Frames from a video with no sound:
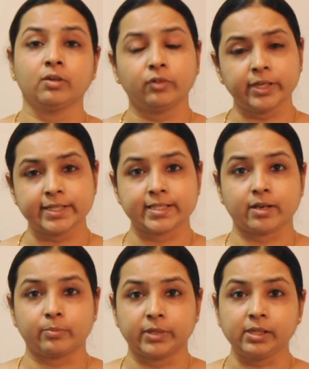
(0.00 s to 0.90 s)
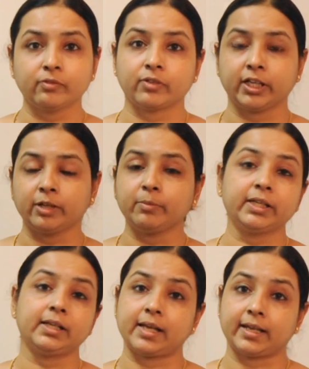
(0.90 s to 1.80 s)
For example, a
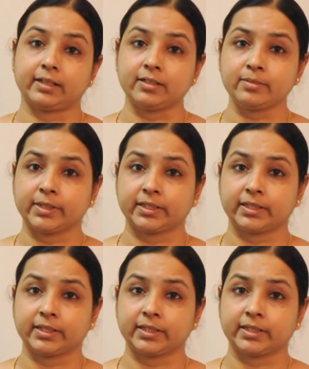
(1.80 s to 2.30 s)
fundamental analyst